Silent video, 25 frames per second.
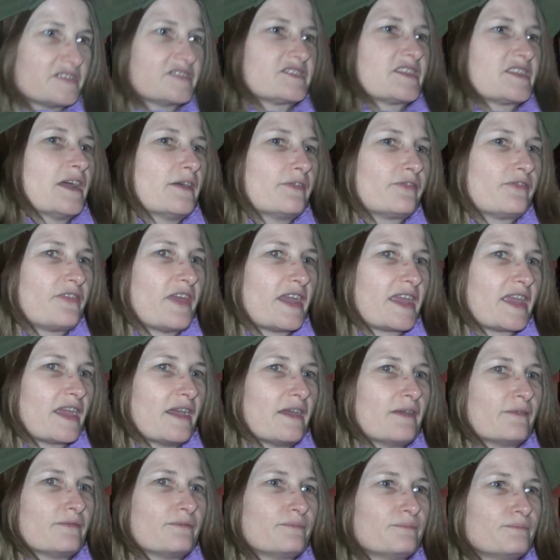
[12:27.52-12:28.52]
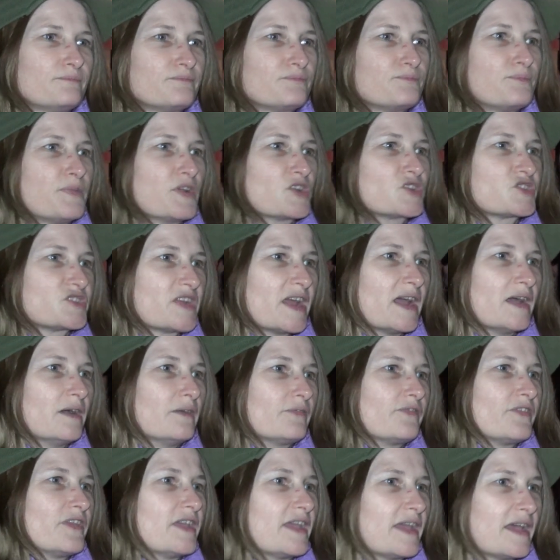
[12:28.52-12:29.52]
stuff, they get pushed out
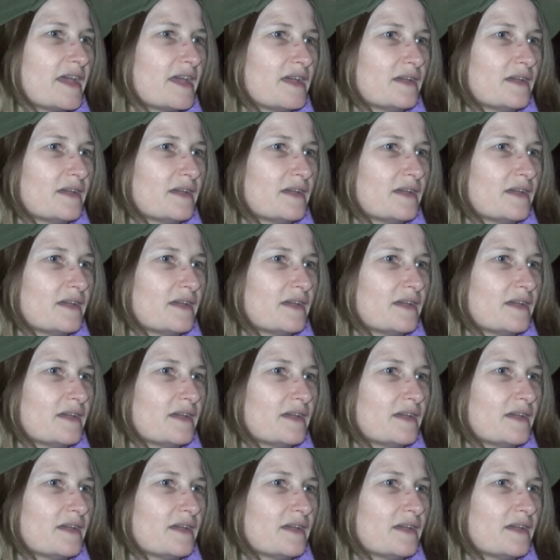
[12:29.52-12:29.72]
of the